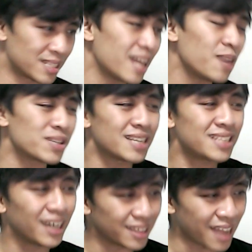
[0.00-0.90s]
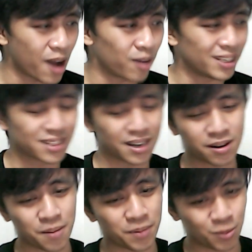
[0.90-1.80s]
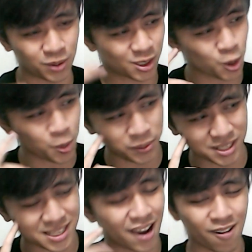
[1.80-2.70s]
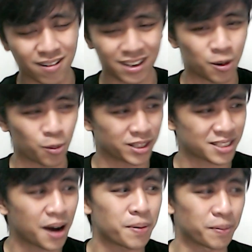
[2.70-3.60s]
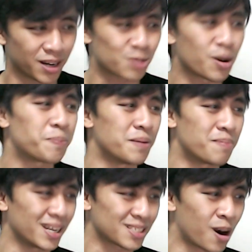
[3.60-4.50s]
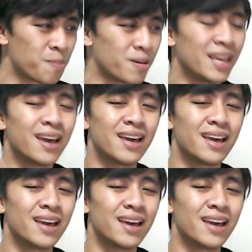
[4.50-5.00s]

Anyways, I take it down. He's gonna come in with the Tropius. I already know what's up. I'm gonna swap in my Skarmory.